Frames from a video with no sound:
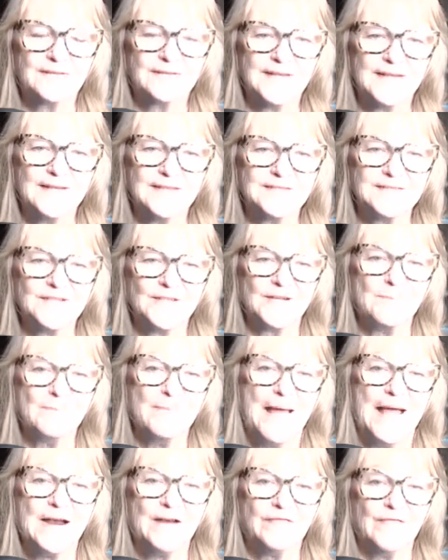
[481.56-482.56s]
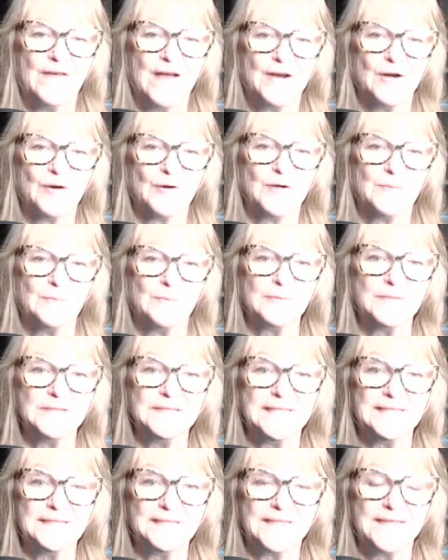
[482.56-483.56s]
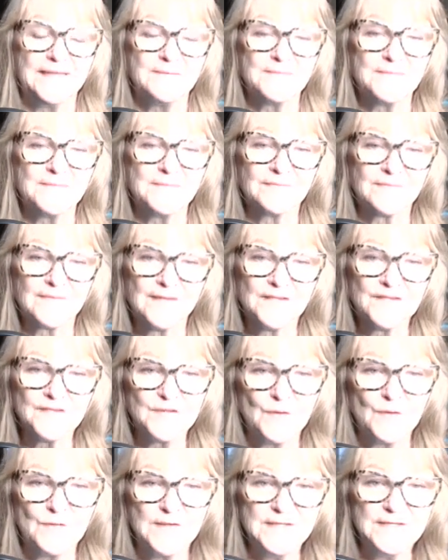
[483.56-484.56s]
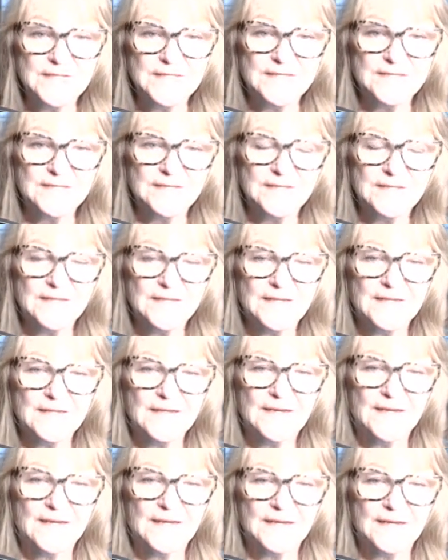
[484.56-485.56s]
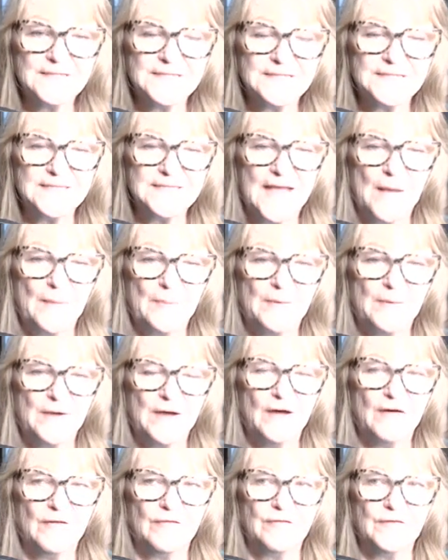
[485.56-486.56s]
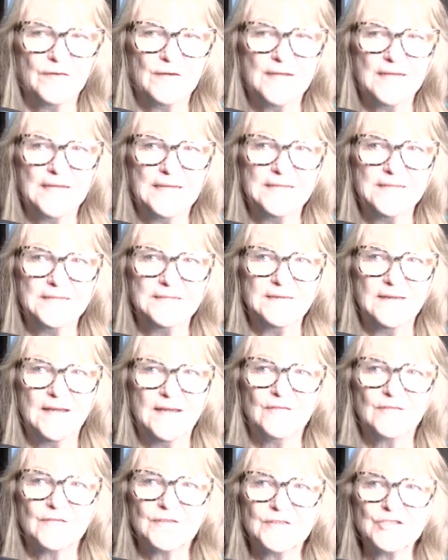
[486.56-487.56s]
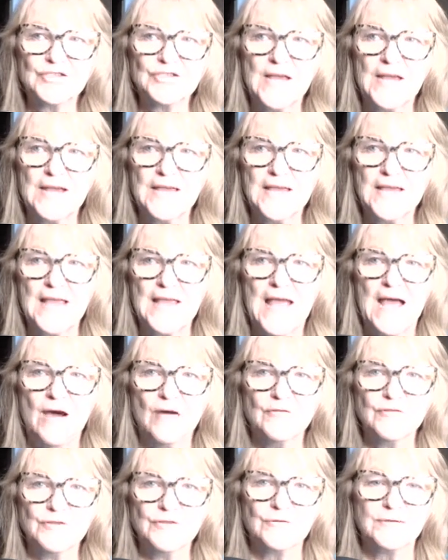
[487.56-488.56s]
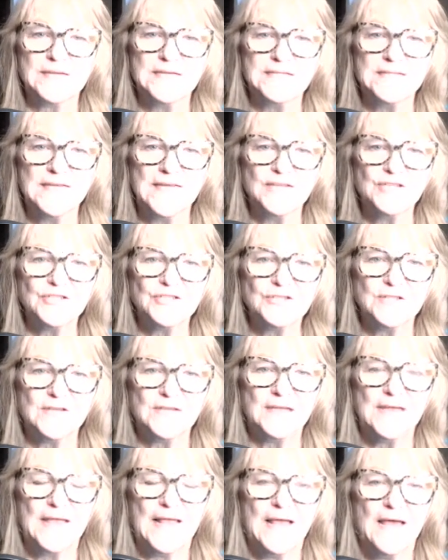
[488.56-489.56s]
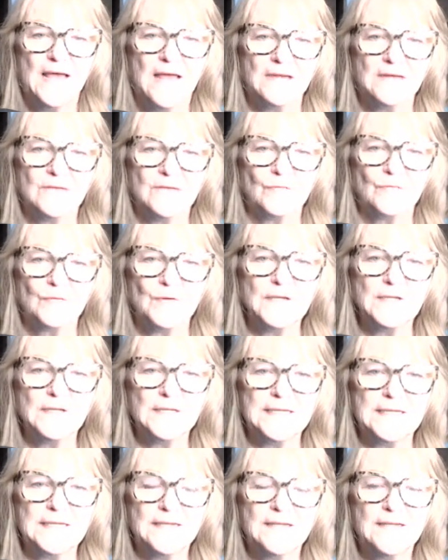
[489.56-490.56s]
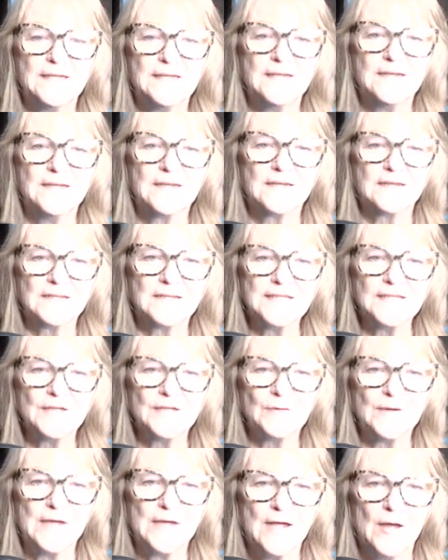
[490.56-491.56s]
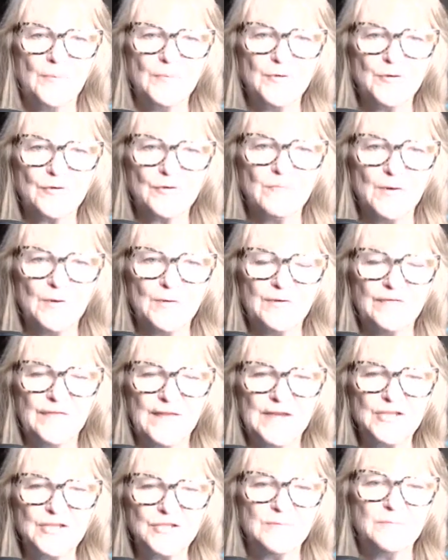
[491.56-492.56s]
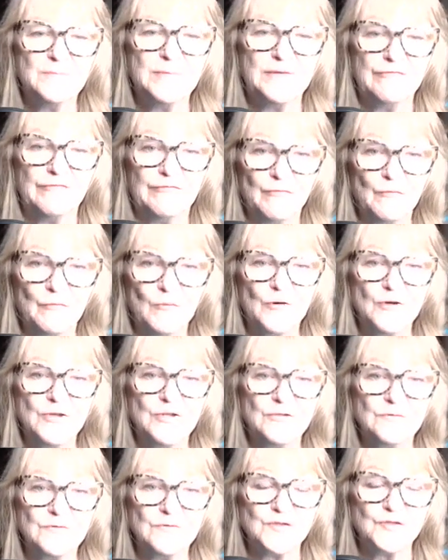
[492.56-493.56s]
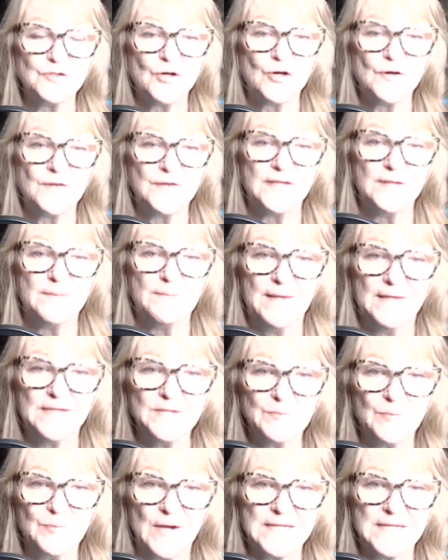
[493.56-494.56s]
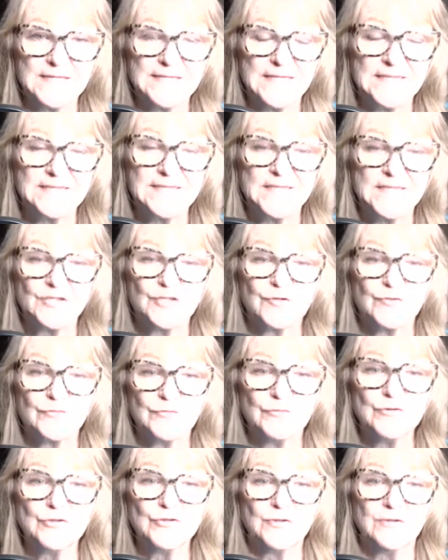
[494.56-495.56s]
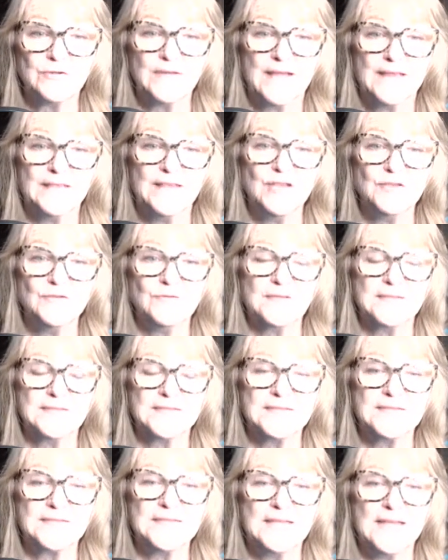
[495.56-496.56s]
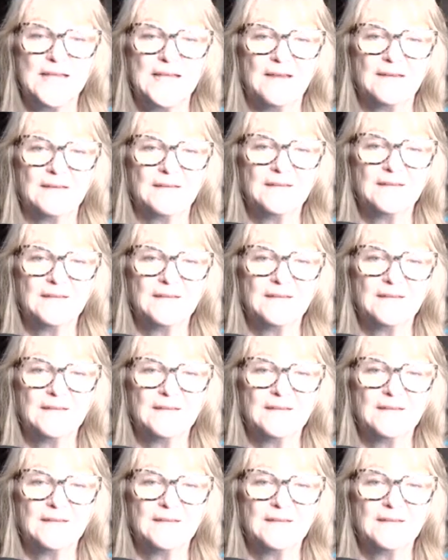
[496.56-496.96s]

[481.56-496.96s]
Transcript: and it's going to backfire completely. So this step of checking out your intention and really clearing up your motivation before you start the amends process is crucial. I think you can see that.